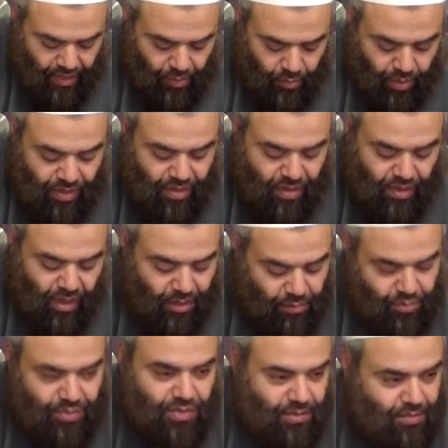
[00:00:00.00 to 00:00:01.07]
Whether they are
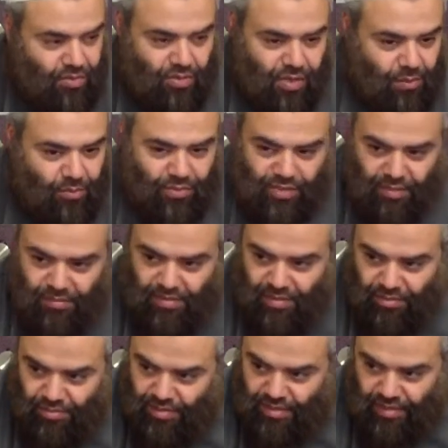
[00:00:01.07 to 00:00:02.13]
Muslims or non-Muslims,
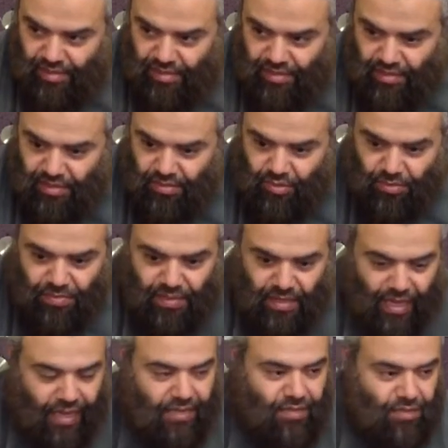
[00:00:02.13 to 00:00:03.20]
as we said. To be
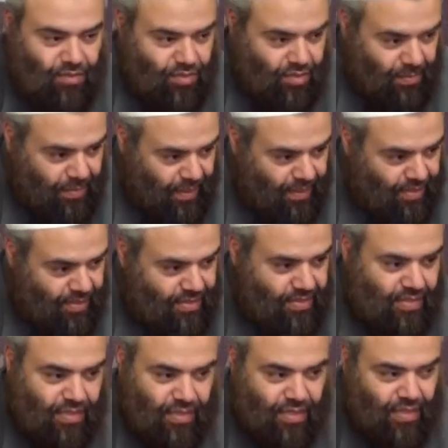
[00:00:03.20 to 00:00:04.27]
kind to the
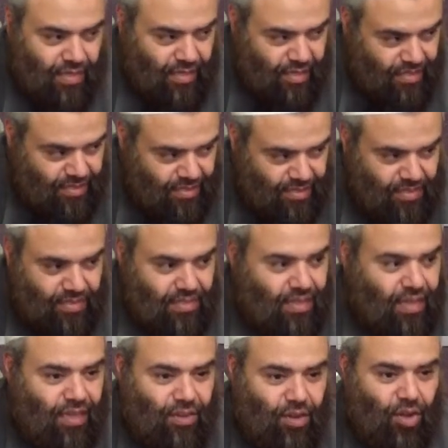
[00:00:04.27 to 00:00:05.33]
parents
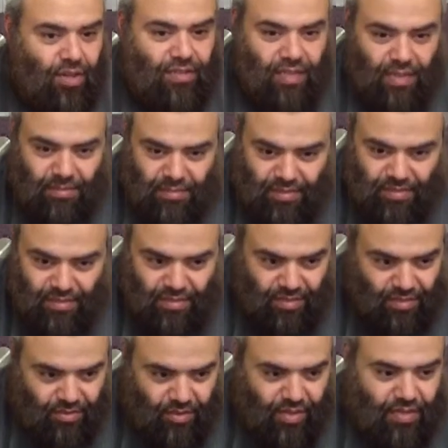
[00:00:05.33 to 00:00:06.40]
is at all times,
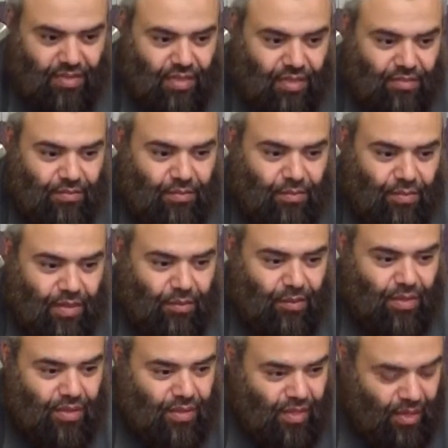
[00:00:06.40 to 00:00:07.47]
right?
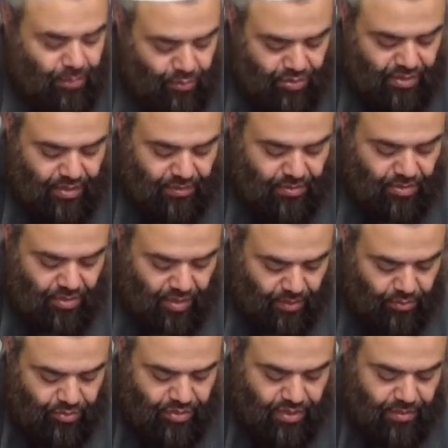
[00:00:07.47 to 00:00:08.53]
Whether they are Muslims or
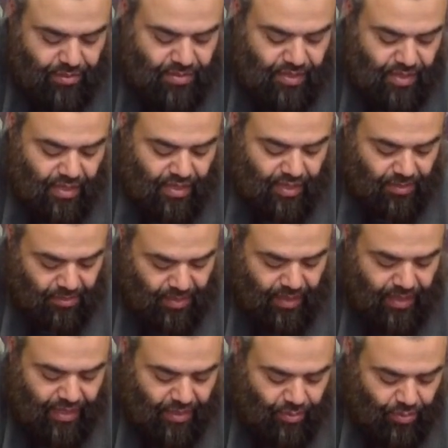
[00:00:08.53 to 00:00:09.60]
non-Muslims, but
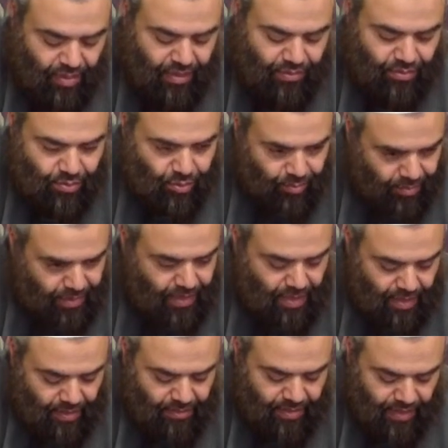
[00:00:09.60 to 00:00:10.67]
again without
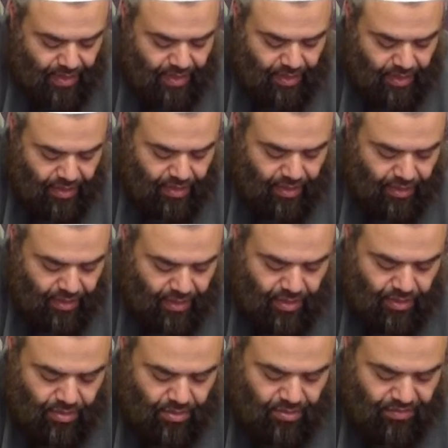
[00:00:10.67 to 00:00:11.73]
obeying them in anything that
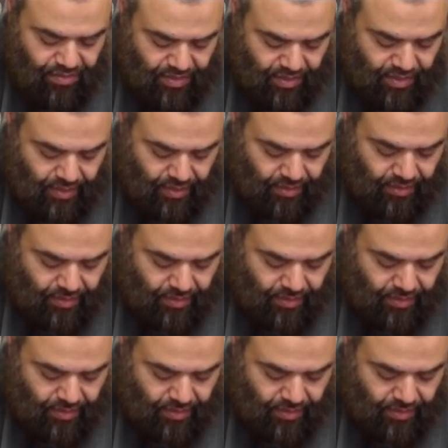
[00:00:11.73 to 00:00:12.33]
is of a sin.